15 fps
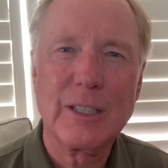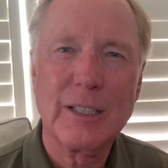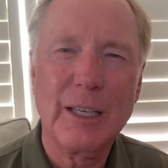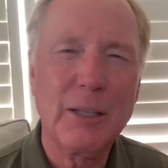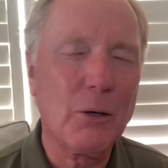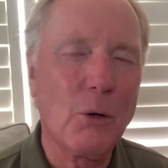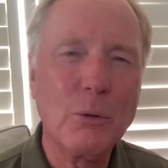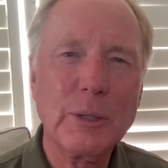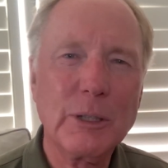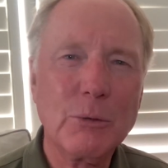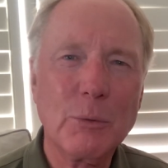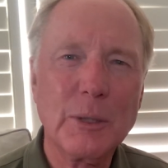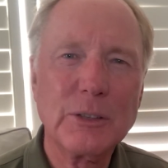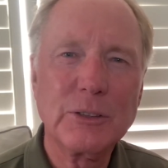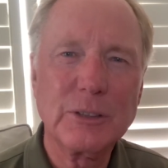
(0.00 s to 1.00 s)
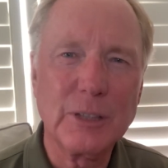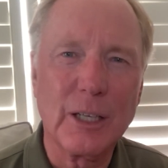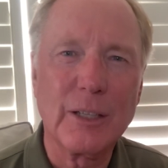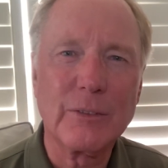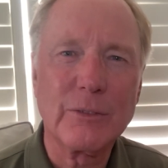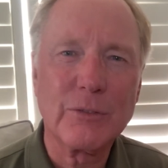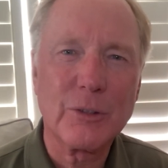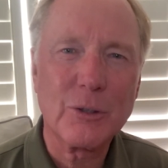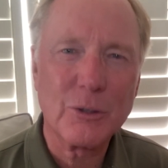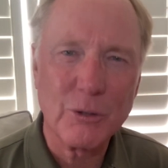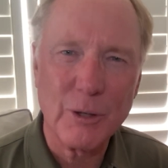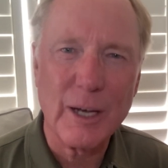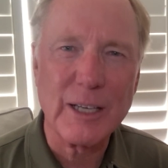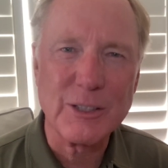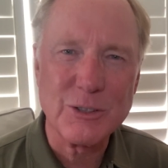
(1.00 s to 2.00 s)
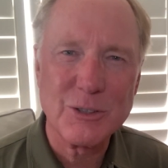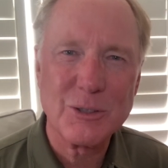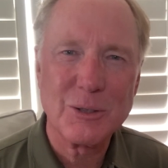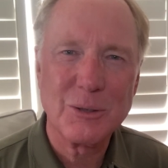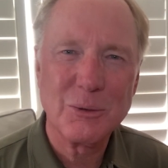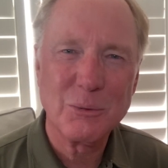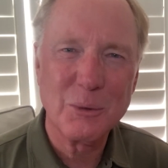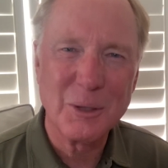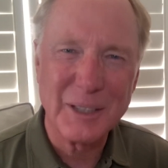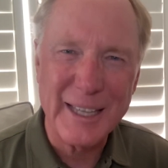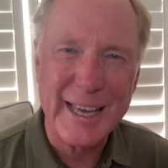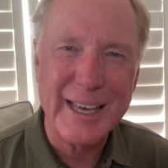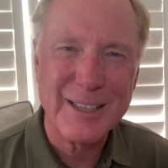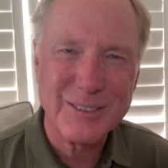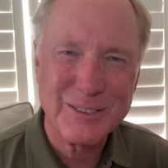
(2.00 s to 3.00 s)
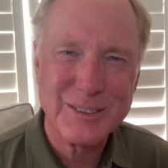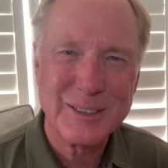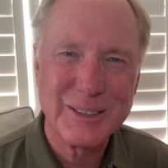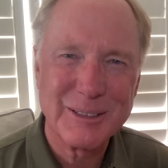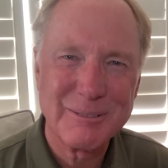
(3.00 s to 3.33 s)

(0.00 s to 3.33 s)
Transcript: and only what's done for Christ will last.